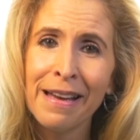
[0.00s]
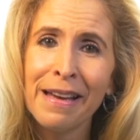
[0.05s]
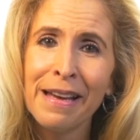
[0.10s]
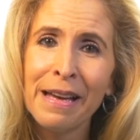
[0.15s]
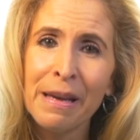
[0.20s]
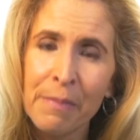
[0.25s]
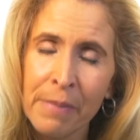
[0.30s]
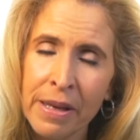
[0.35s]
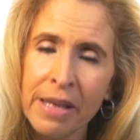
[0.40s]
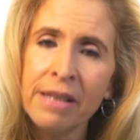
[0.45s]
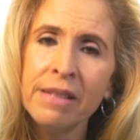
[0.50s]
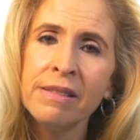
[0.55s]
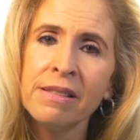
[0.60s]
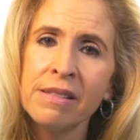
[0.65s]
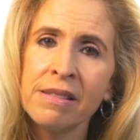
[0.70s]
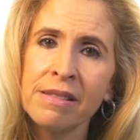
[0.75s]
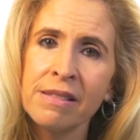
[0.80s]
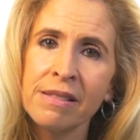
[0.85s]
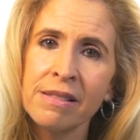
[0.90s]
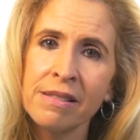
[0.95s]
It
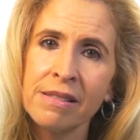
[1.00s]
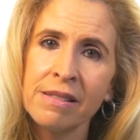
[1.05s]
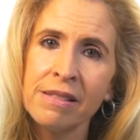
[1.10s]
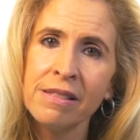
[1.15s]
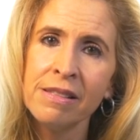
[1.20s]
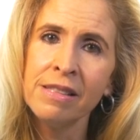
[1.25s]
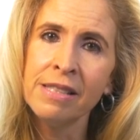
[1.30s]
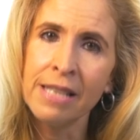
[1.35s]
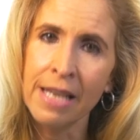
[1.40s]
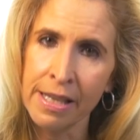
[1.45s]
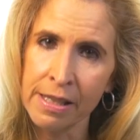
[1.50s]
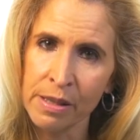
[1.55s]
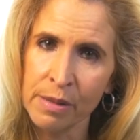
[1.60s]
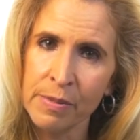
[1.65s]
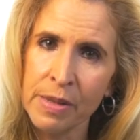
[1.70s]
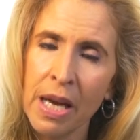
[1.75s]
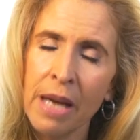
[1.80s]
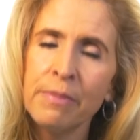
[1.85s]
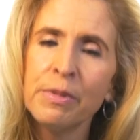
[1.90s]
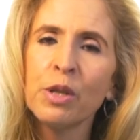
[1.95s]
means you take
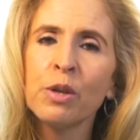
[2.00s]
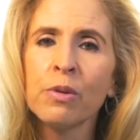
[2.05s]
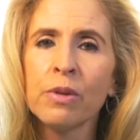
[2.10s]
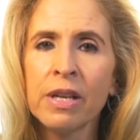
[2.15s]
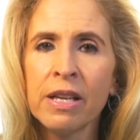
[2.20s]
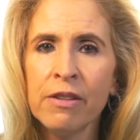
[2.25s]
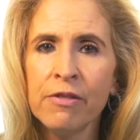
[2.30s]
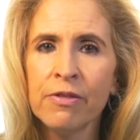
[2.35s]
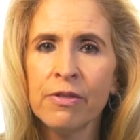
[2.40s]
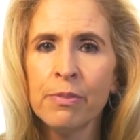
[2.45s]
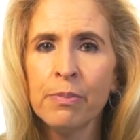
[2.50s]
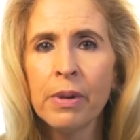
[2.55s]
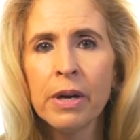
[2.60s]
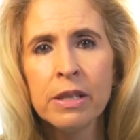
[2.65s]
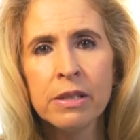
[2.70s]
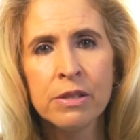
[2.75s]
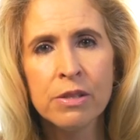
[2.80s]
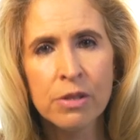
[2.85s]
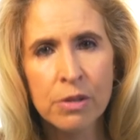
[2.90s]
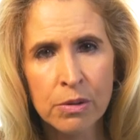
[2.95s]
some time to grieve,
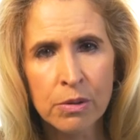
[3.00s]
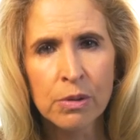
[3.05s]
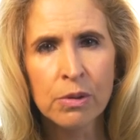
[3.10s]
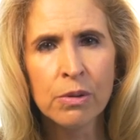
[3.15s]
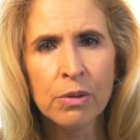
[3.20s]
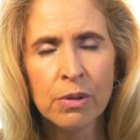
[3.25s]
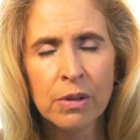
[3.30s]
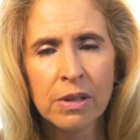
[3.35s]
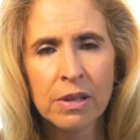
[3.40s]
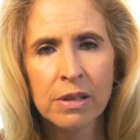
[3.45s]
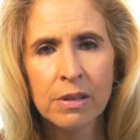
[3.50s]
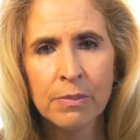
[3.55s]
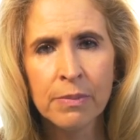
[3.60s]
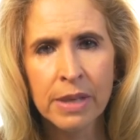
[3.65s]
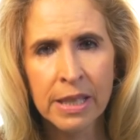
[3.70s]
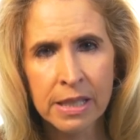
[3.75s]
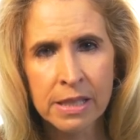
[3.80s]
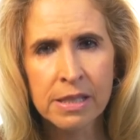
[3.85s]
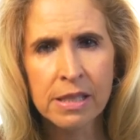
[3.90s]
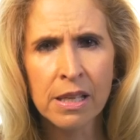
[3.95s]
but do
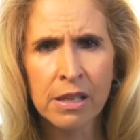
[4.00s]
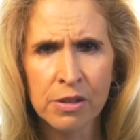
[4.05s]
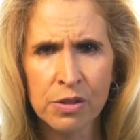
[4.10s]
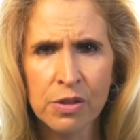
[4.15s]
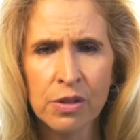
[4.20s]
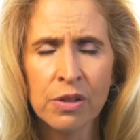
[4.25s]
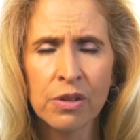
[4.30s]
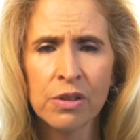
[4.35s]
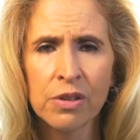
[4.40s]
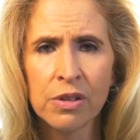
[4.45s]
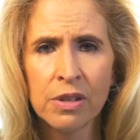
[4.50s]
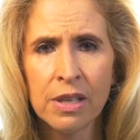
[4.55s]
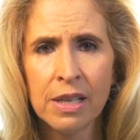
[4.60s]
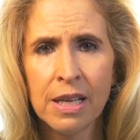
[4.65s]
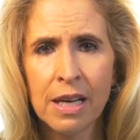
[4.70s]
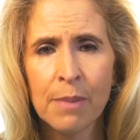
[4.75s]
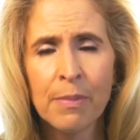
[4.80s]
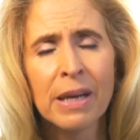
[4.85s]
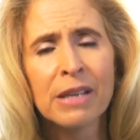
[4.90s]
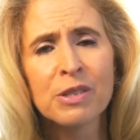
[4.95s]
be intentional
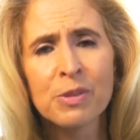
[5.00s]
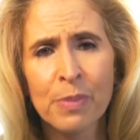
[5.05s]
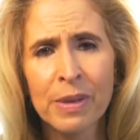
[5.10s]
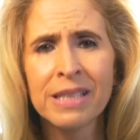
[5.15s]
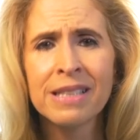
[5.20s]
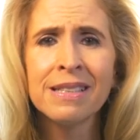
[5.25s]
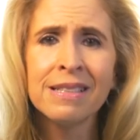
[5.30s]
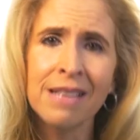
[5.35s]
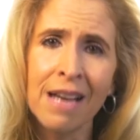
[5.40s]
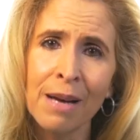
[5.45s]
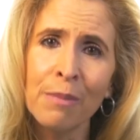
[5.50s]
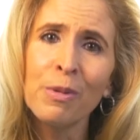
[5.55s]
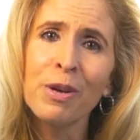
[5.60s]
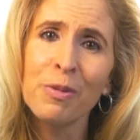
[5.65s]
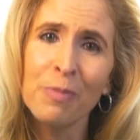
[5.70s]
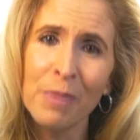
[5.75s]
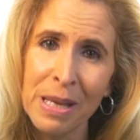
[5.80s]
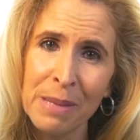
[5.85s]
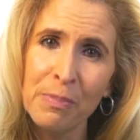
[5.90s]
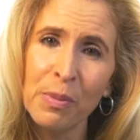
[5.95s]
about spending time
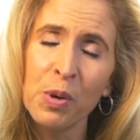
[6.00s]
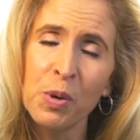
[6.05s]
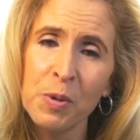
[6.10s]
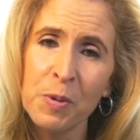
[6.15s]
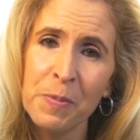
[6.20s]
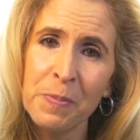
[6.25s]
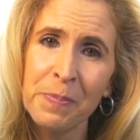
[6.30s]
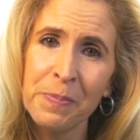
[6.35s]
with people,